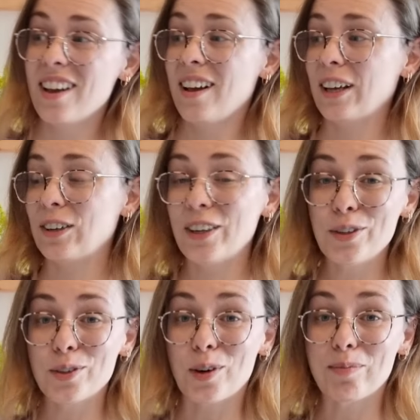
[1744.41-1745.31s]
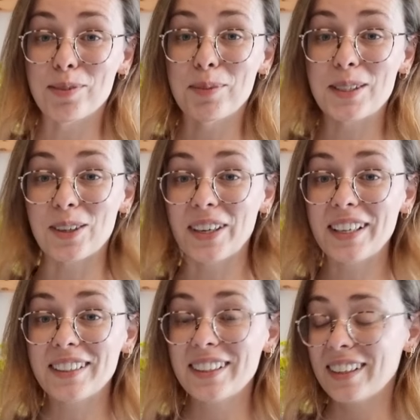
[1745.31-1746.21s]
I got loads of compliments on it.
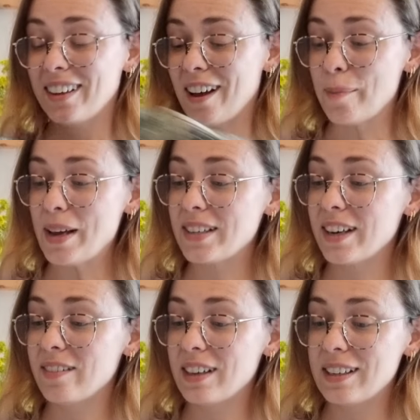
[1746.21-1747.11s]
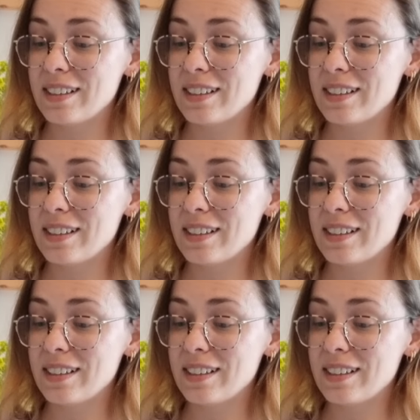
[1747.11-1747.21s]
I made it in this